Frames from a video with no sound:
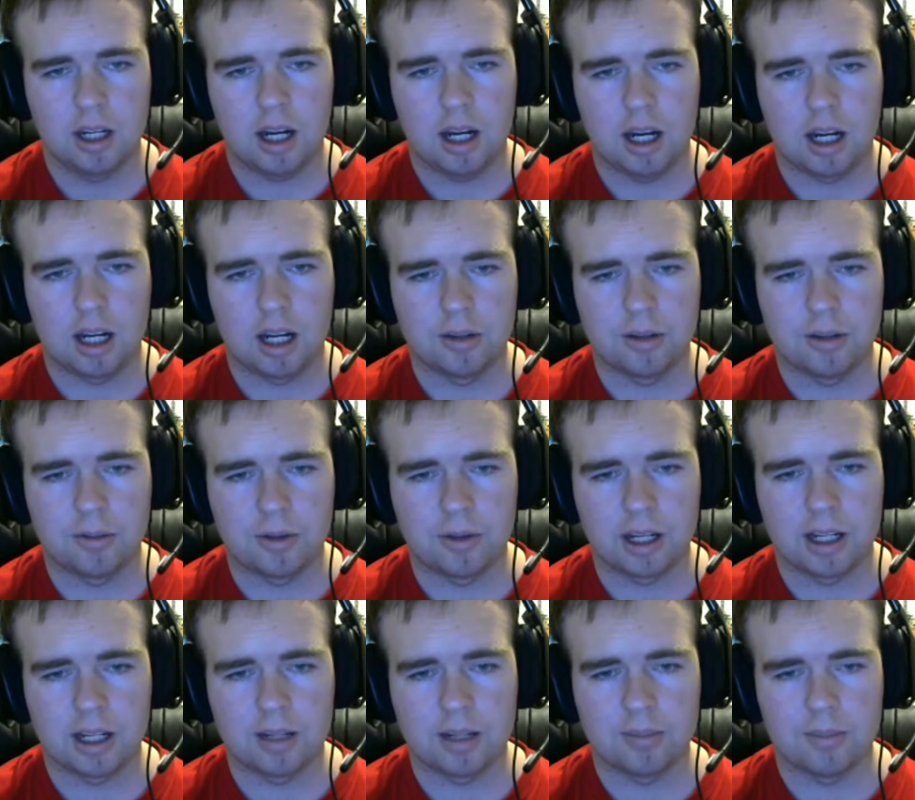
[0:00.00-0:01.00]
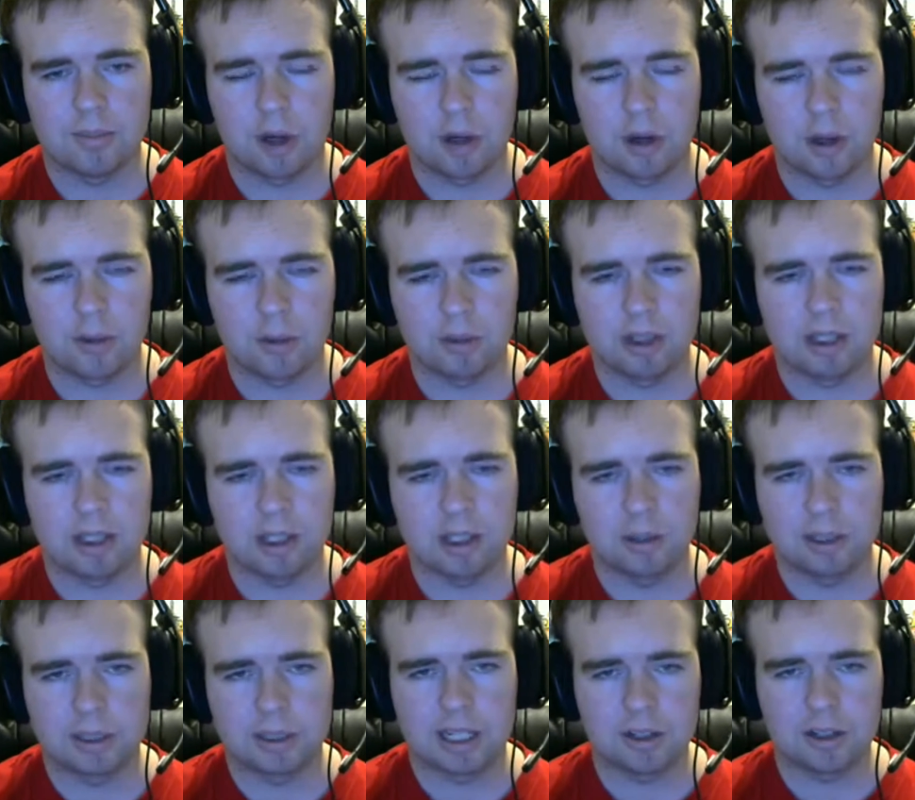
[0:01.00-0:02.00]
of all 3
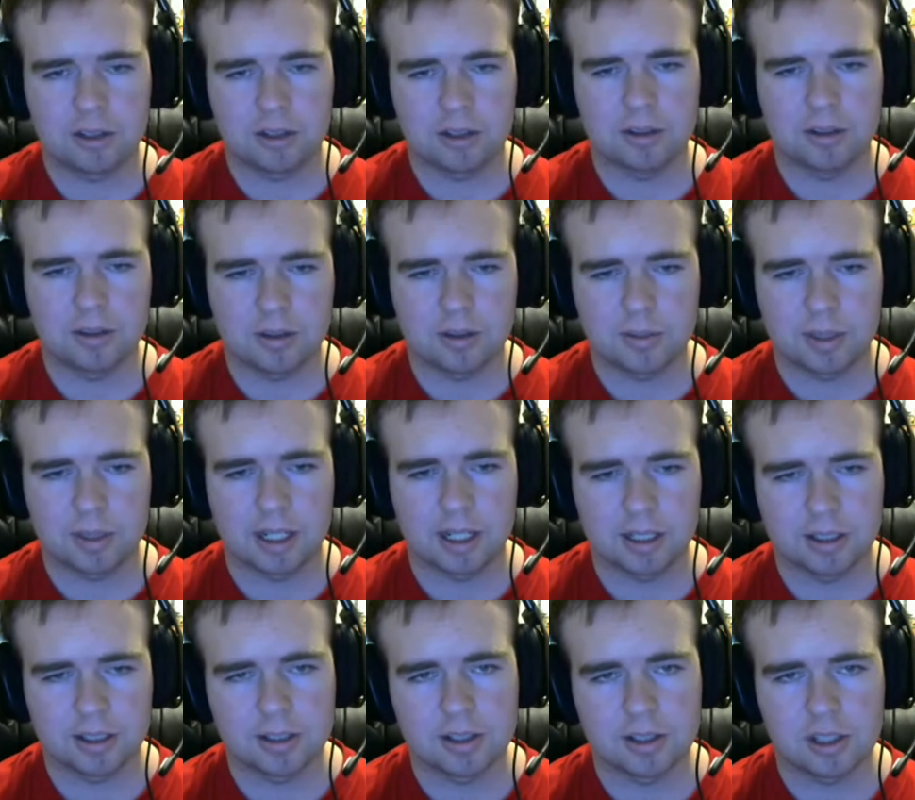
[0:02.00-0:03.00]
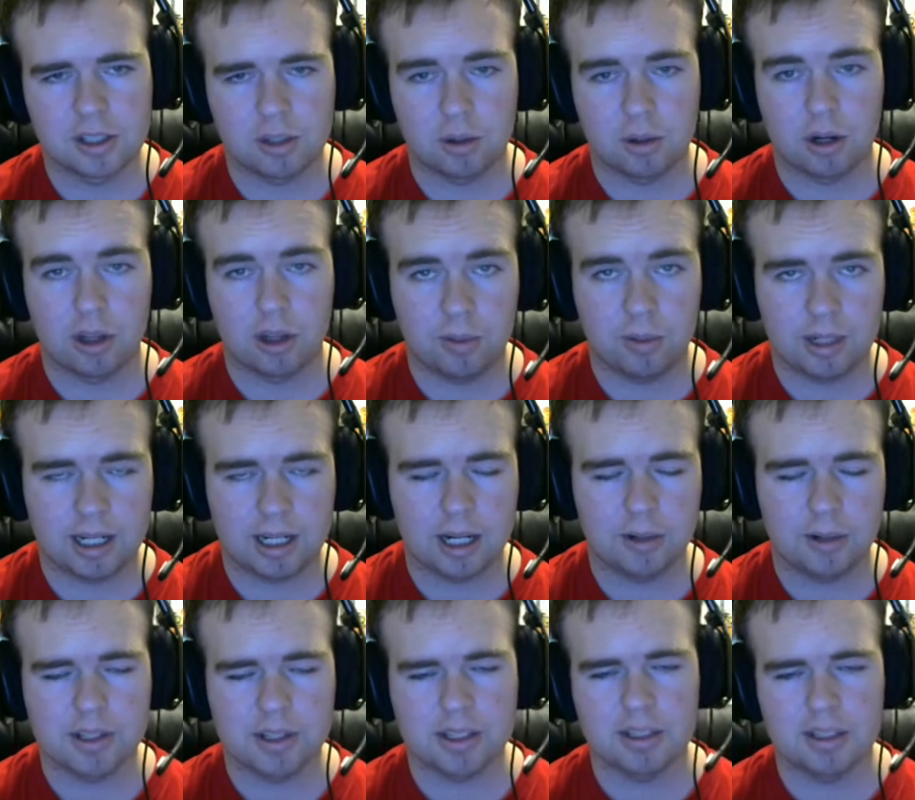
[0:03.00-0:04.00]
locations because there are 3
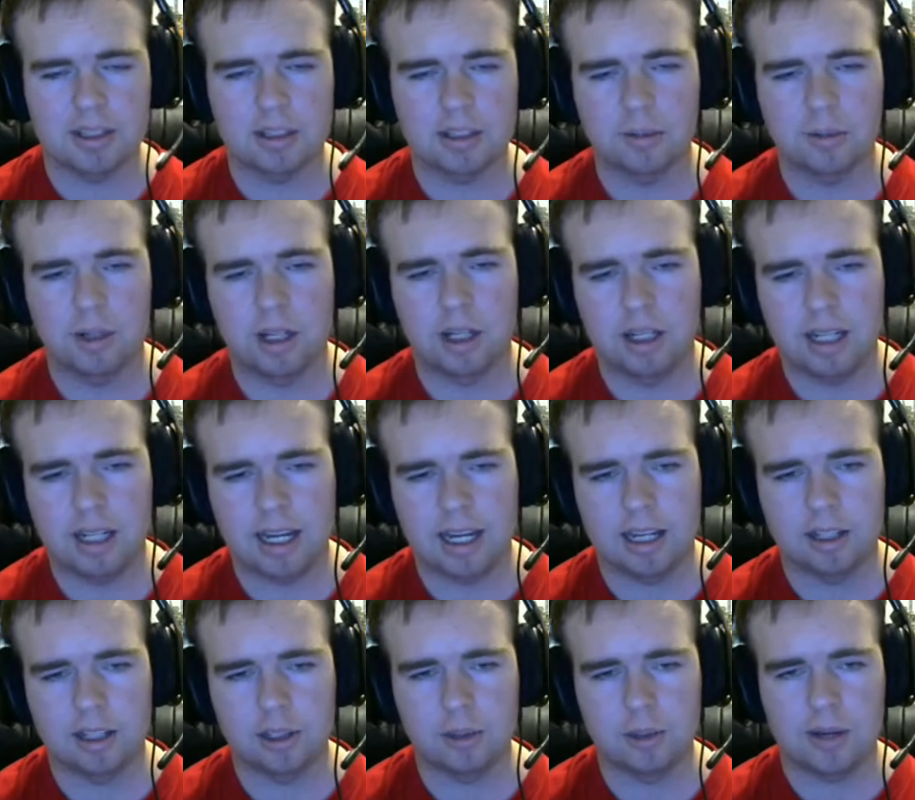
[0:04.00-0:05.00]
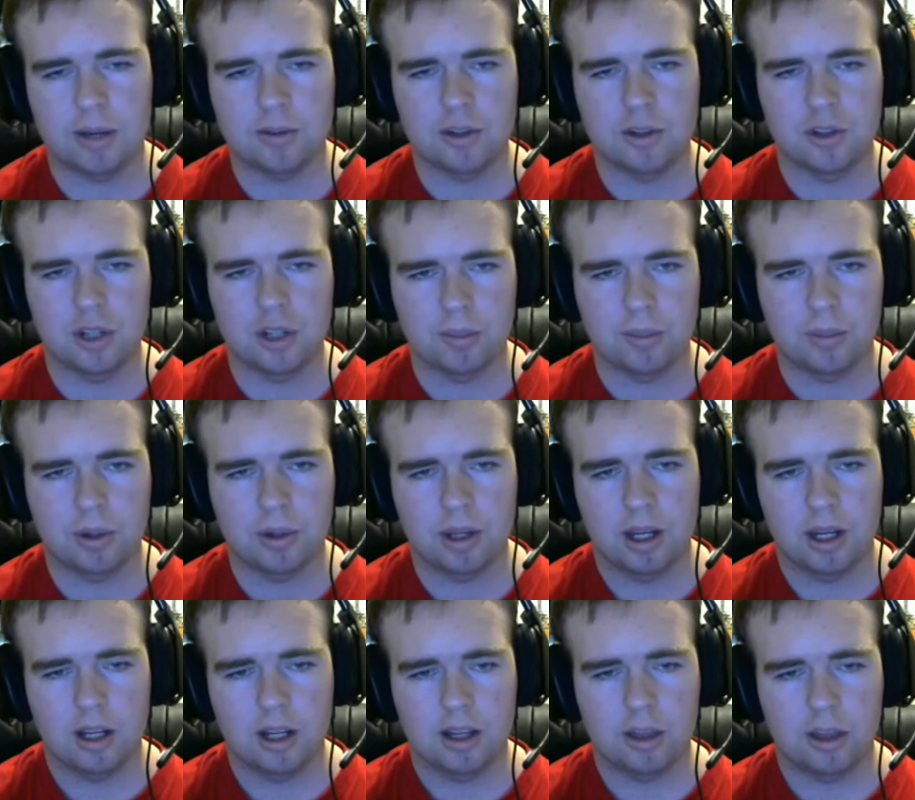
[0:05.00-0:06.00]
areas in this one, and you have to jump
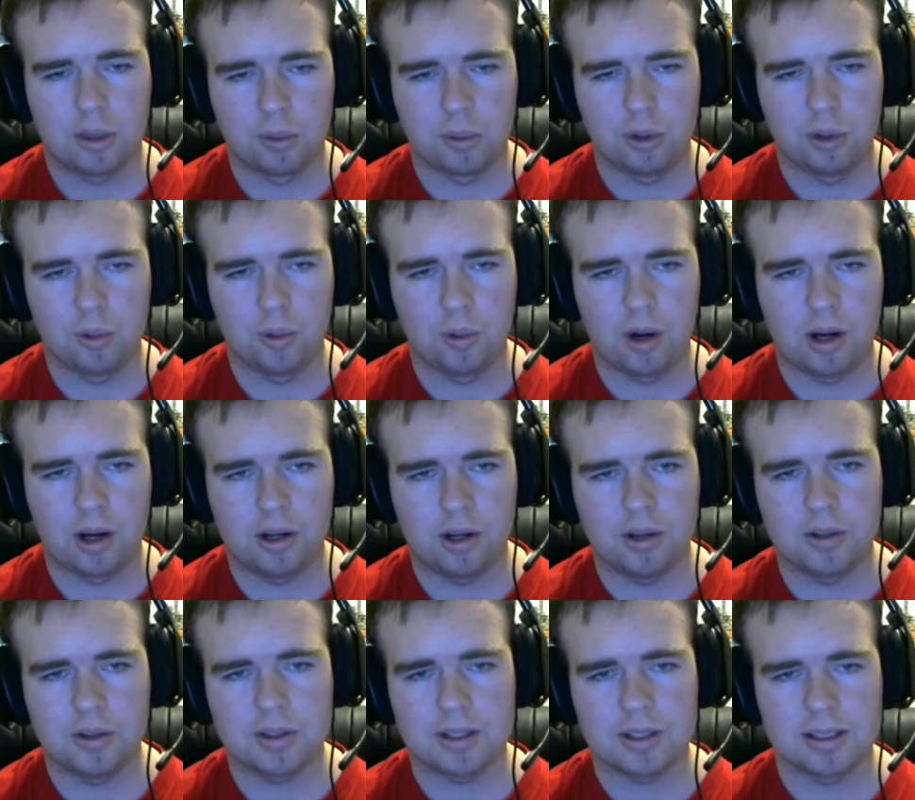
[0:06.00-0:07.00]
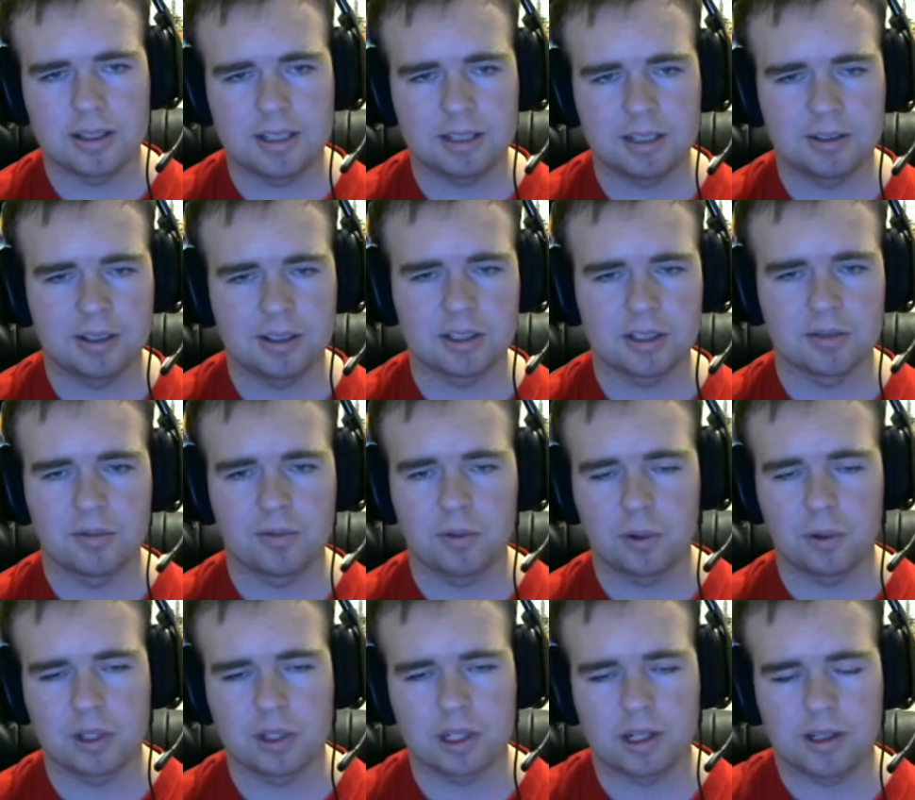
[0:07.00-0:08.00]
through walls and ceilings and
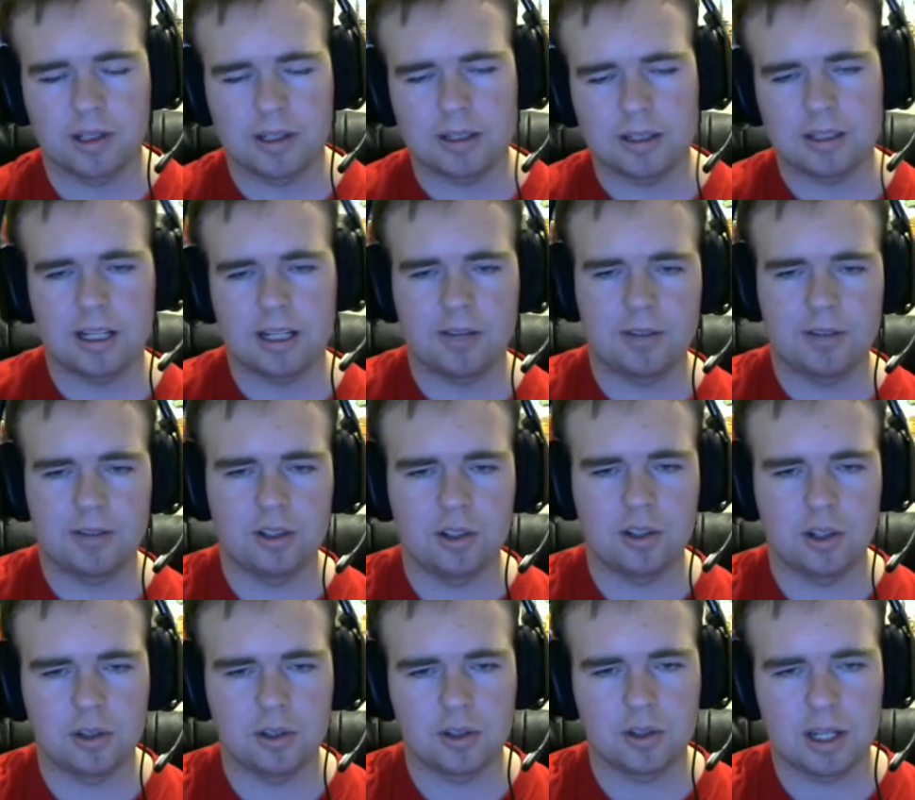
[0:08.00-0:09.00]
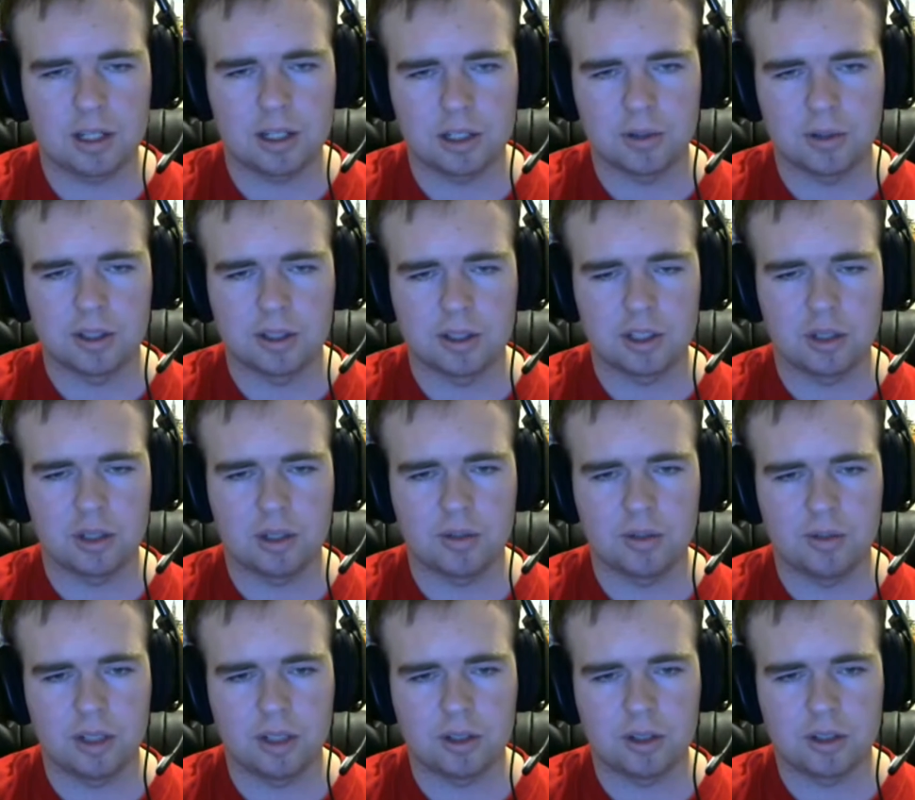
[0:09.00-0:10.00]
floors and all this stuff, and he shows you how to do it in this YouTube
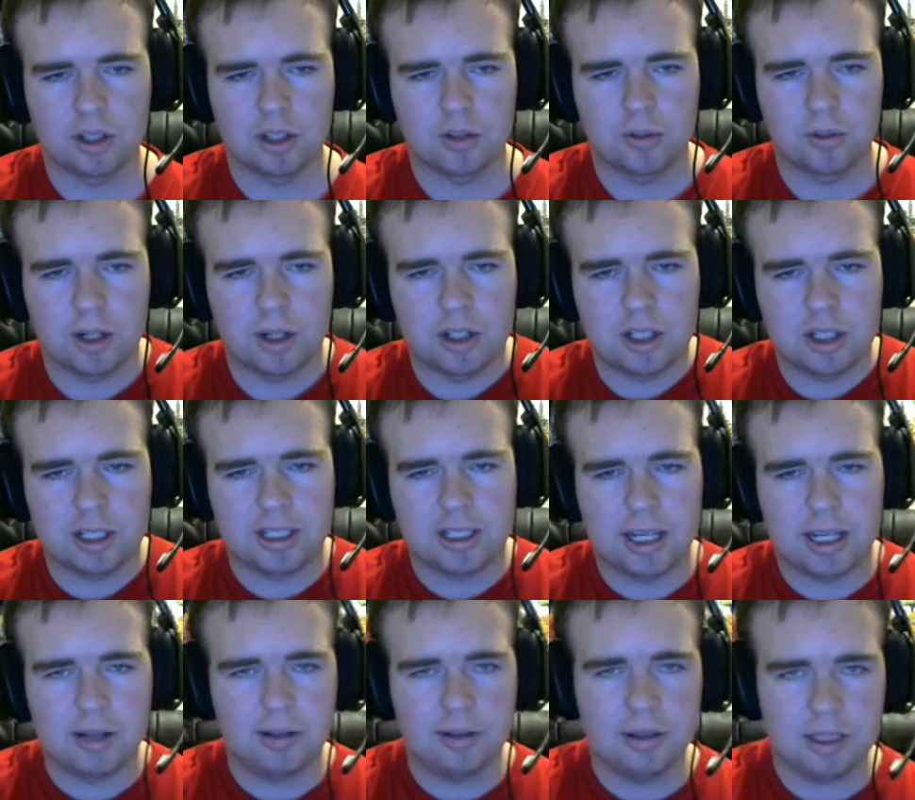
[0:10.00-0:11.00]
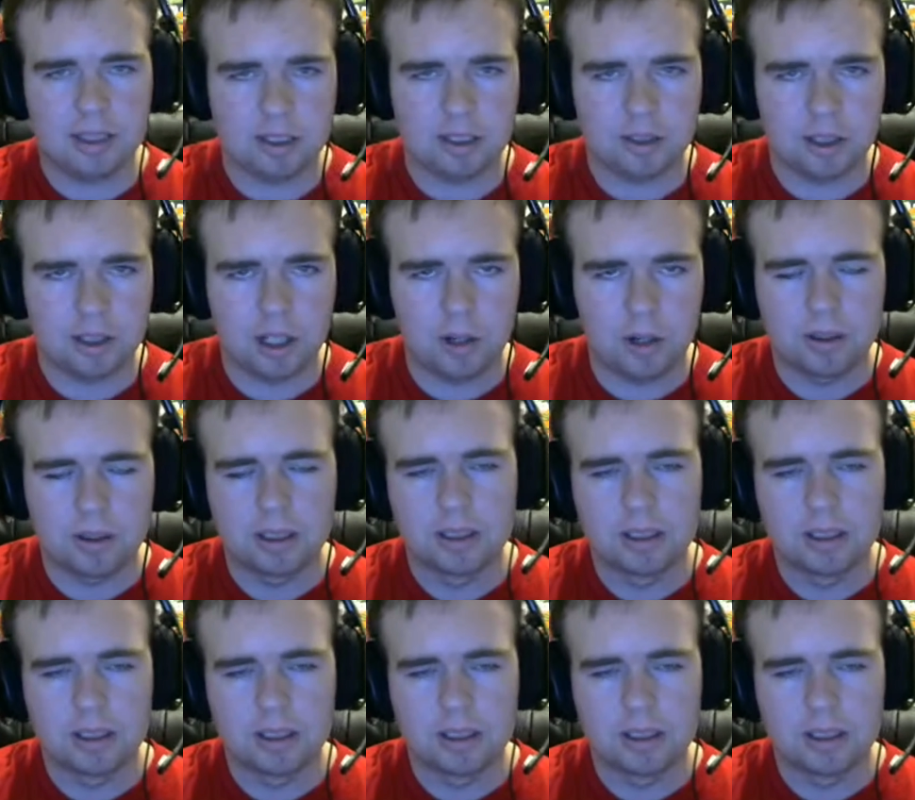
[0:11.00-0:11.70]
video. So if you want to check it out, there you go.